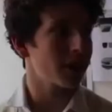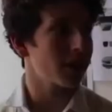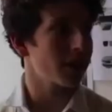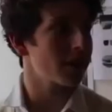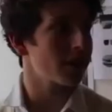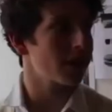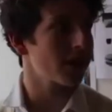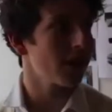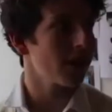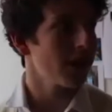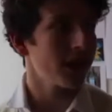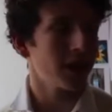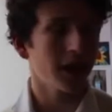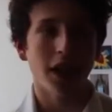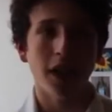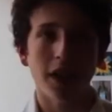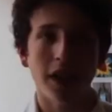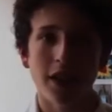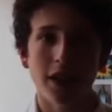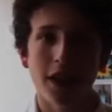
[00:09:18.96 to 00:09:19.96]
There's the
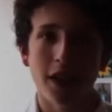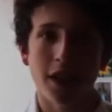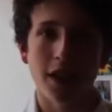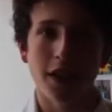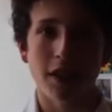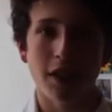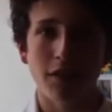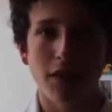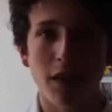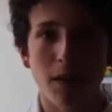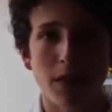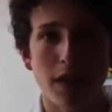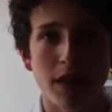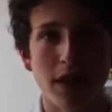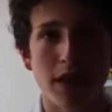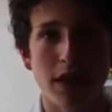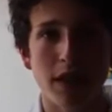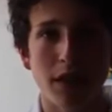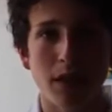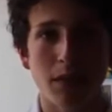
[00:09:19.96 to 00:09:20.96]
connotation that
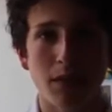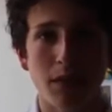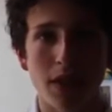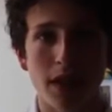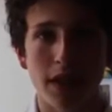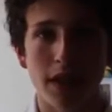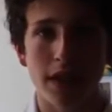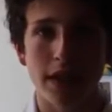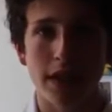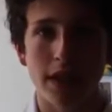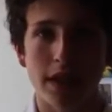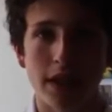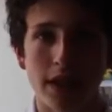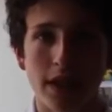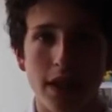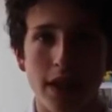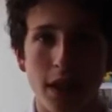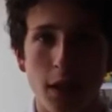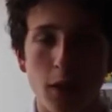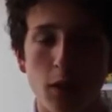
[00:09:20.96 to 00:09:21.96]
feminism
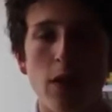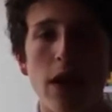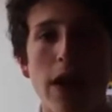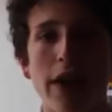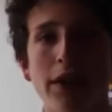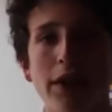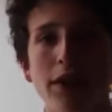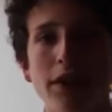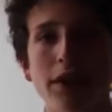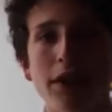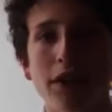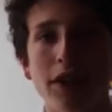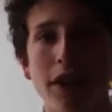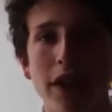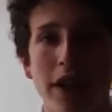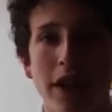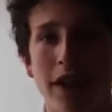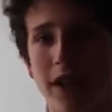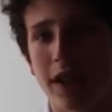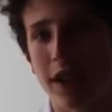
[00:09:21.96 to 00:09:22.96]
is radical,
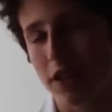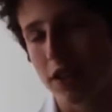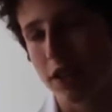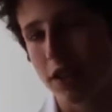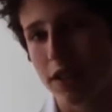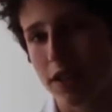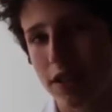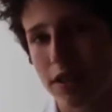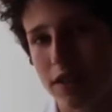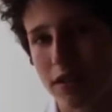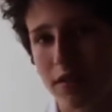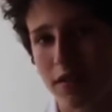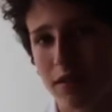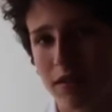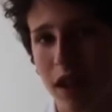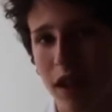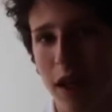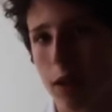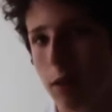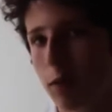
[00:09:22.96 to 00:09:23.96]
and I think it's just
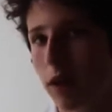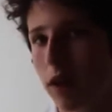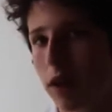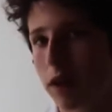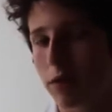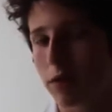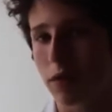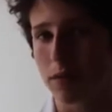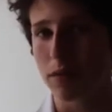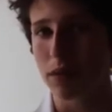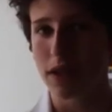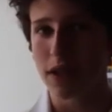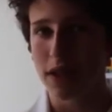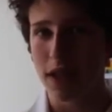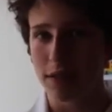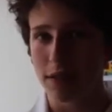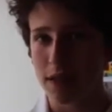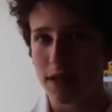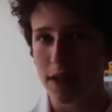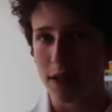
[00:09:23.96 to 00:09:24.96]
I want women to
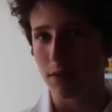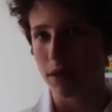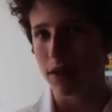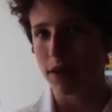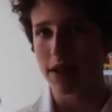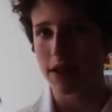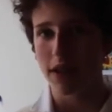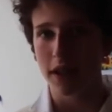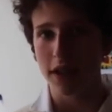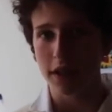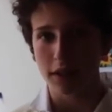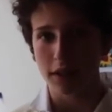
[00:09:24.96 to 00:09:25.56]
have the same rights that